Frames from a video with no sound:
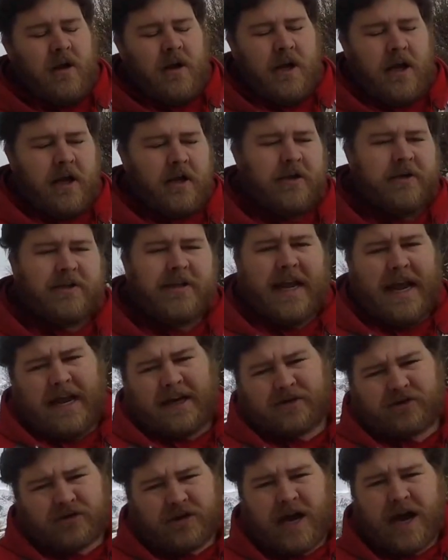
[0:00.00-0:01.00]
here's an
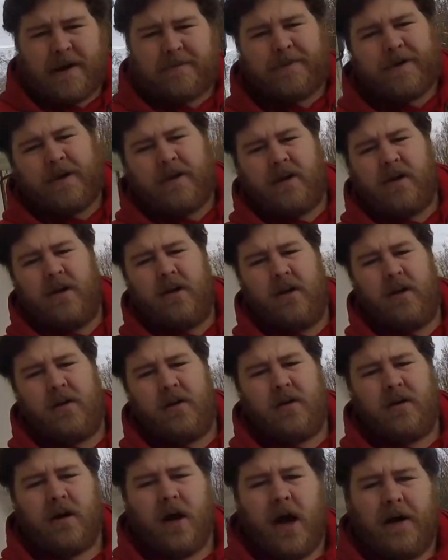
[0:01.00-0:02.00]
actual copy
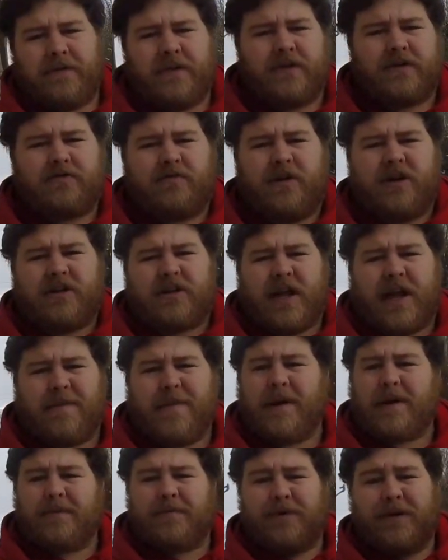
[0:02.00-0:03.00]
of the screenshot I'm
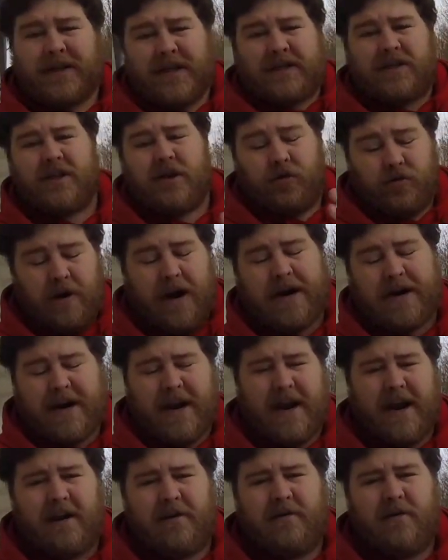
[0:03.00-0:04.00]
about to present to you right
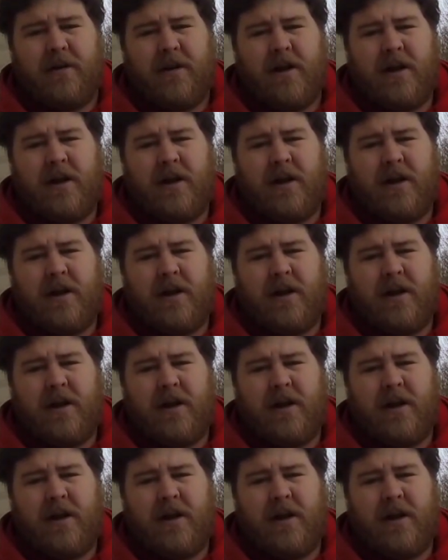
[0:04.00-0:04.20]
now.